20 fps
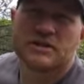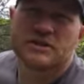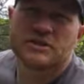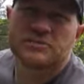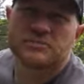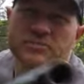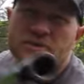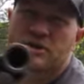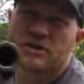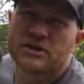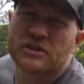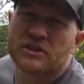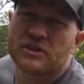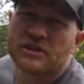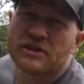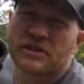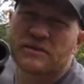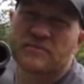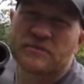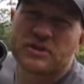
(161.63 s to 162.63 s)
It's pretty
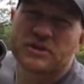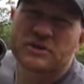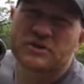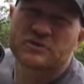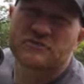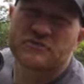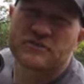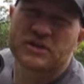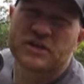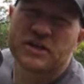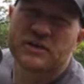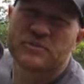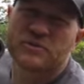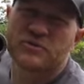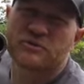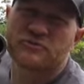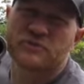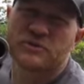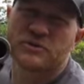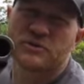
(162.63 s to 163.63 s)
thick. I'm not sure if the
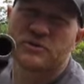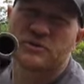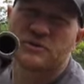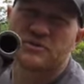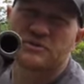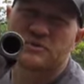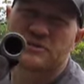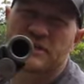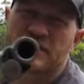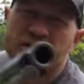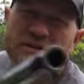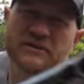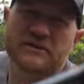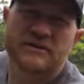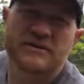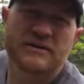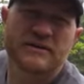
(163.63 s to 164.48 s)
camera will focus on that or